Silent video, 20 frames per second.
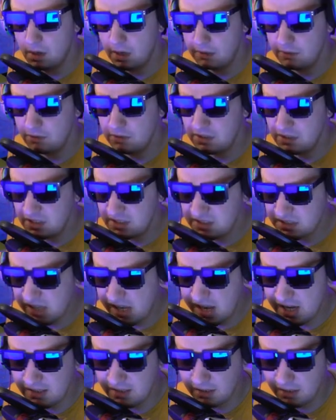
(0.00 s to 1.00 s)
I don't
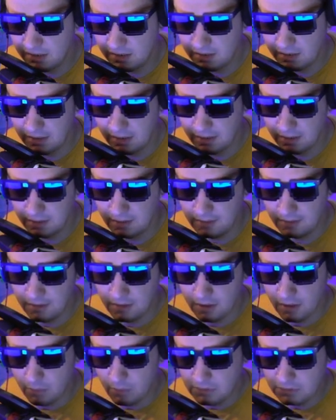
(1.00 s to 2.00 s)
understand.
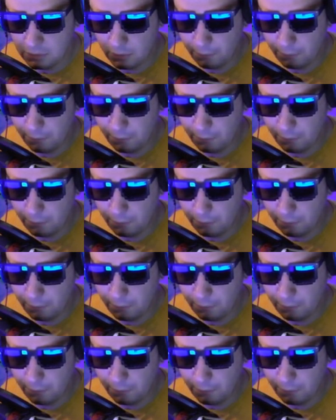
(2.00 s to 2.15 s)
I want